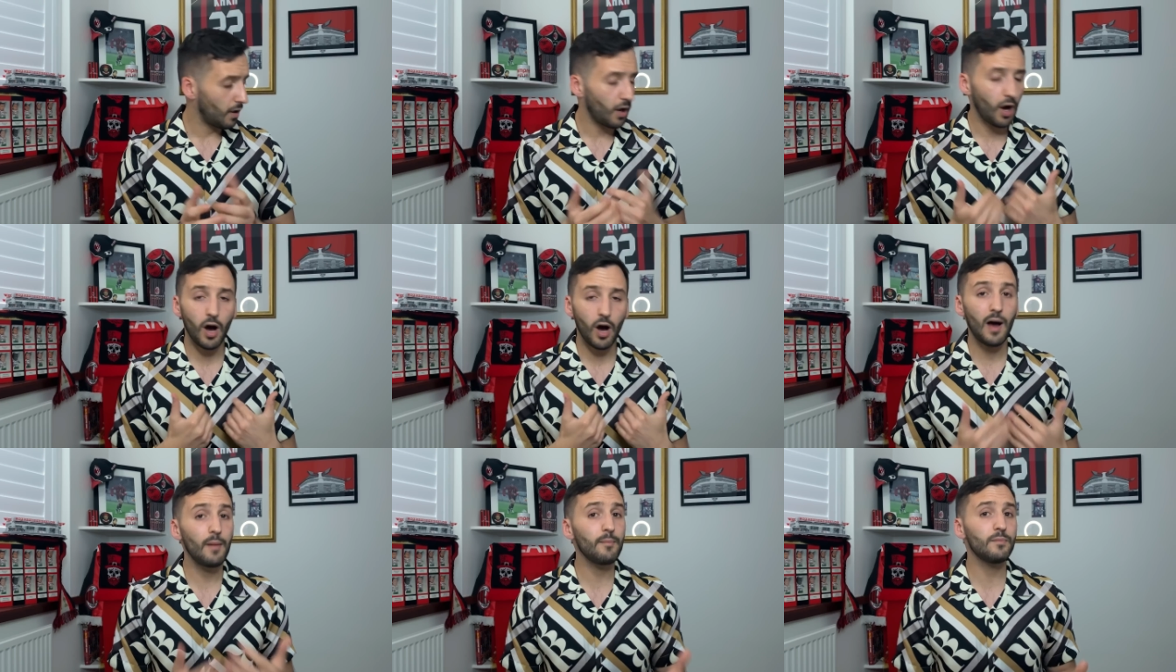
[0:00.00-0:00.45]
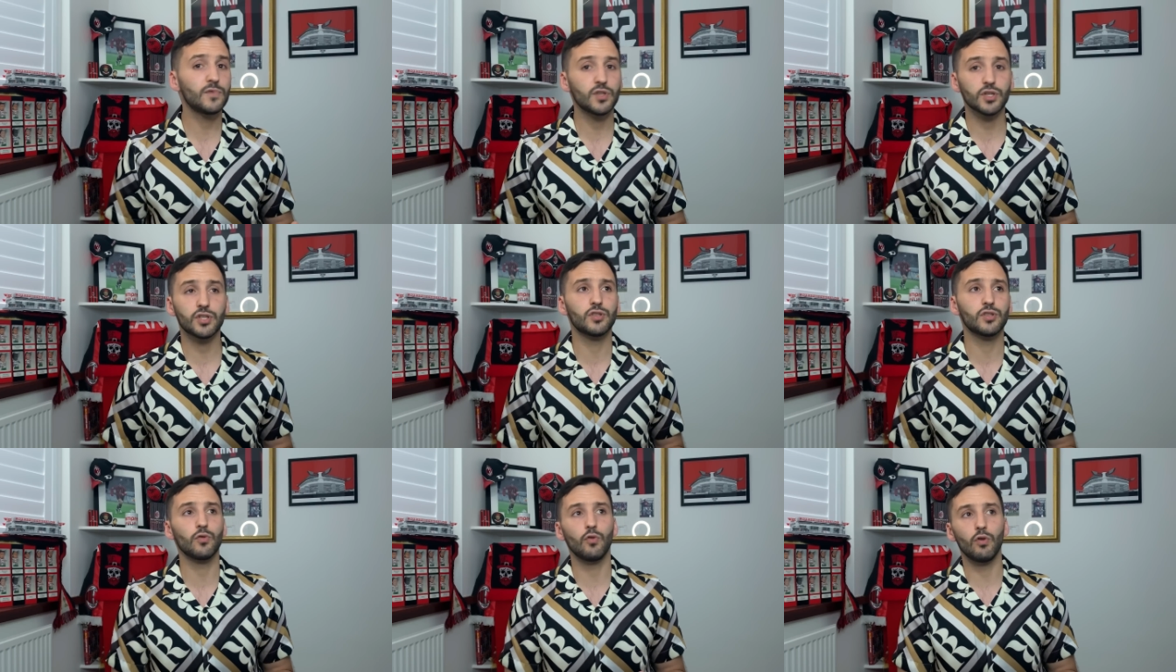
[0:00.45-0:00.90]
I'm
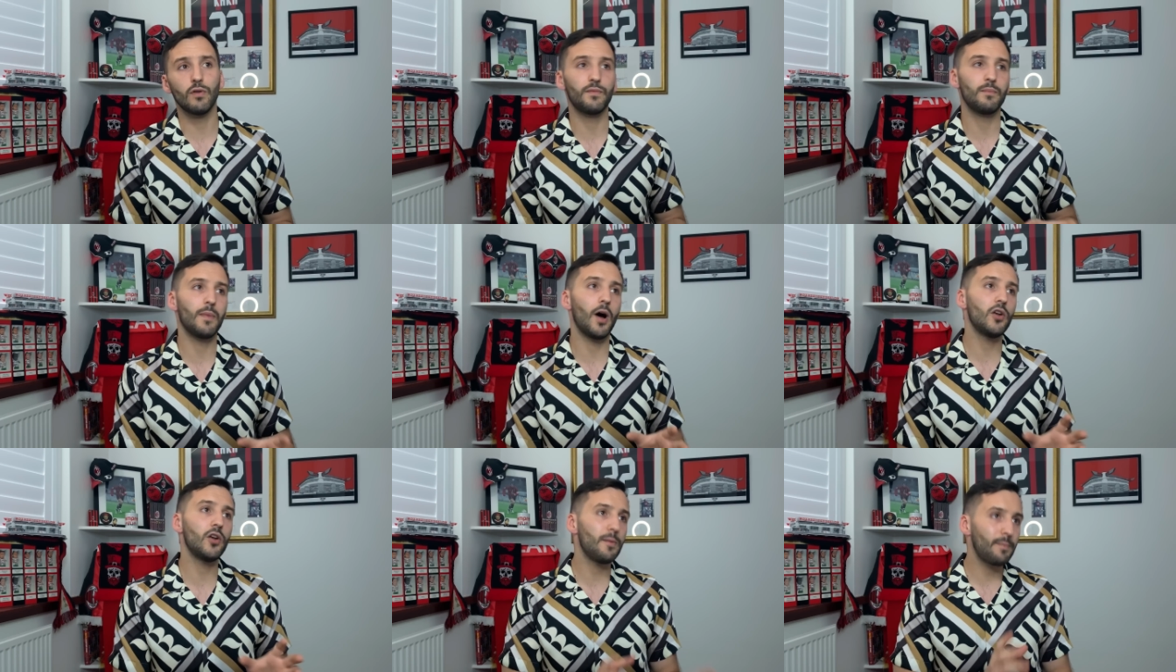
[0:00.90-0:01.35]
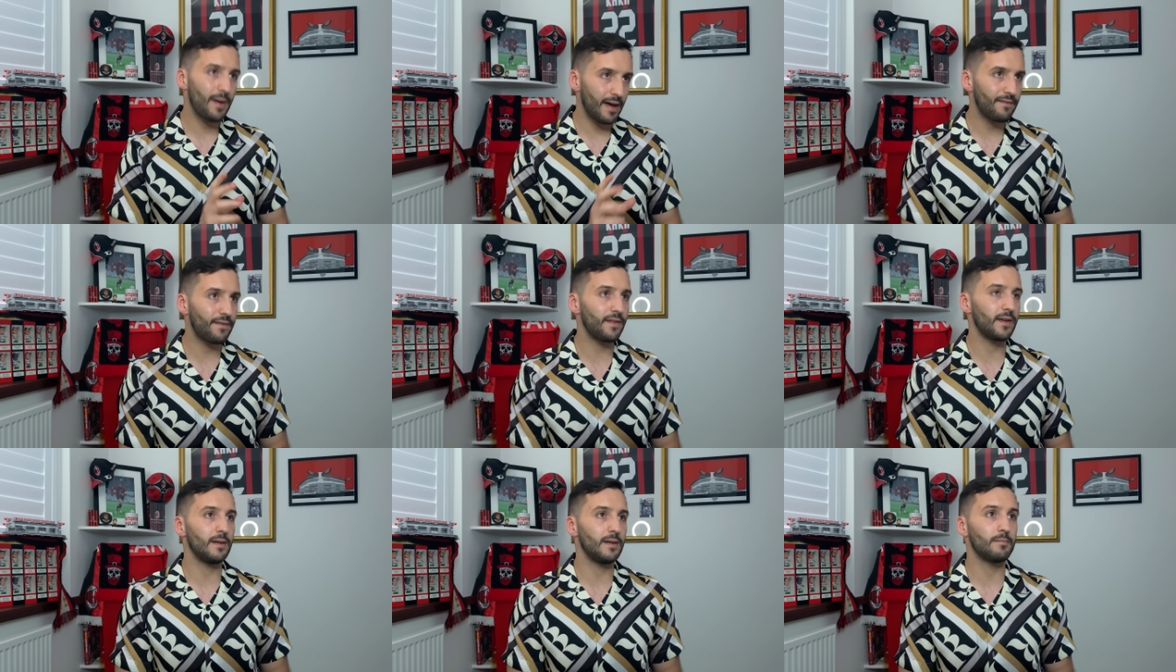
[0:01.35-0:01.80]
just sort of my only pet,
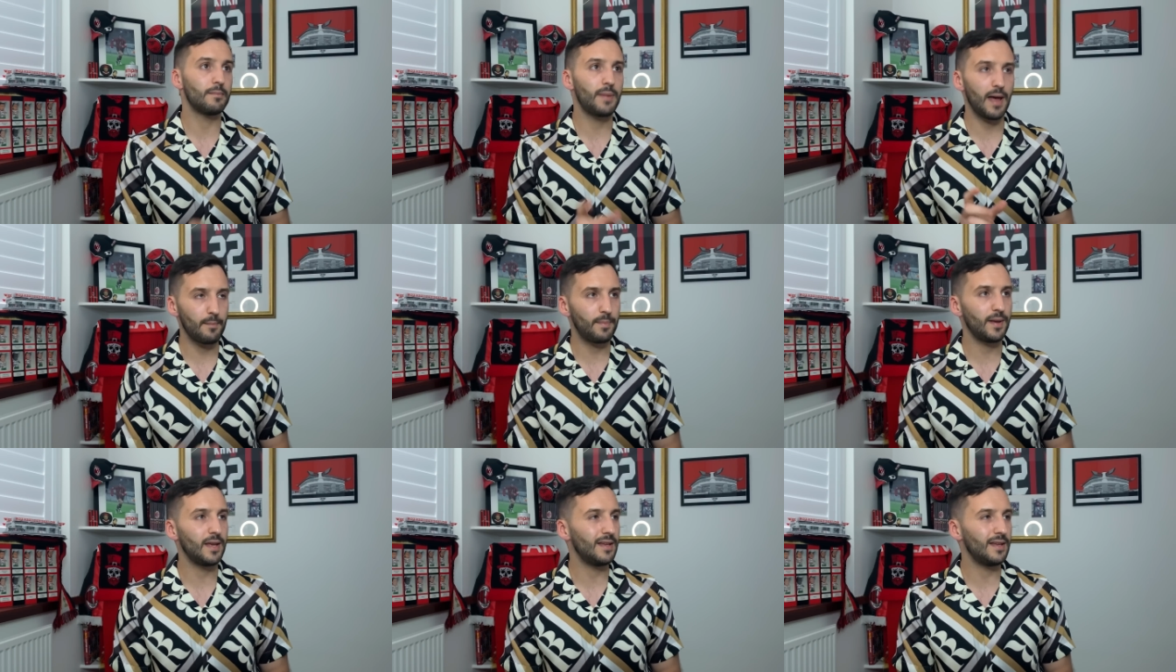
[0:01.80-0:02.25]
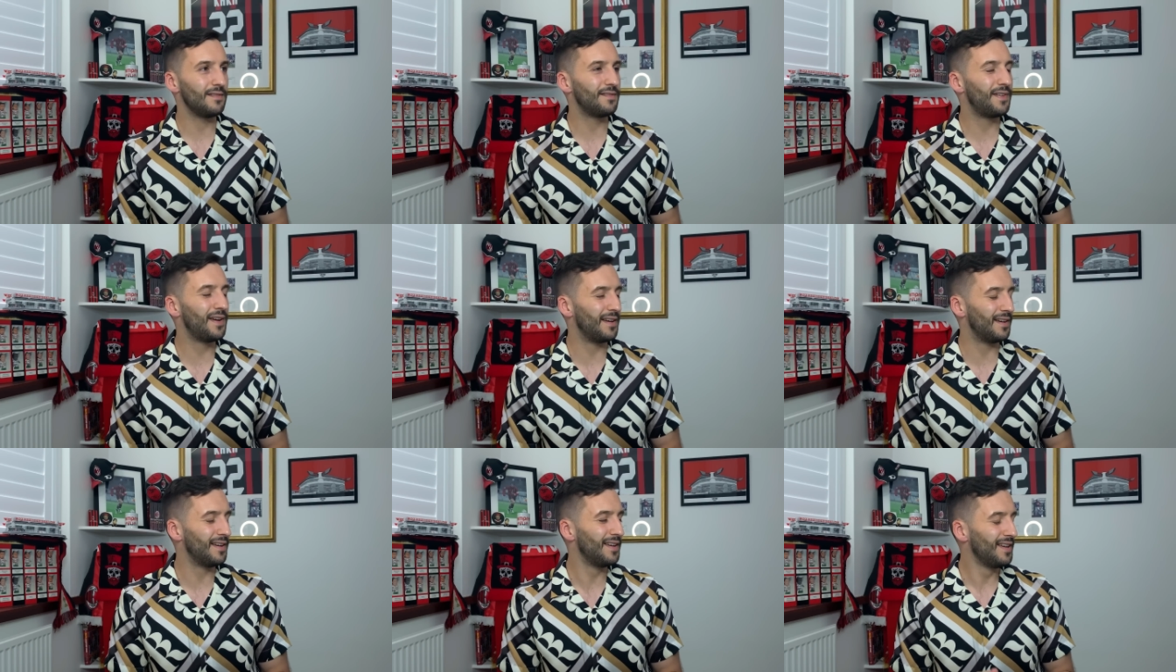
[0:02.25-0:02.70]
fee, pet peeve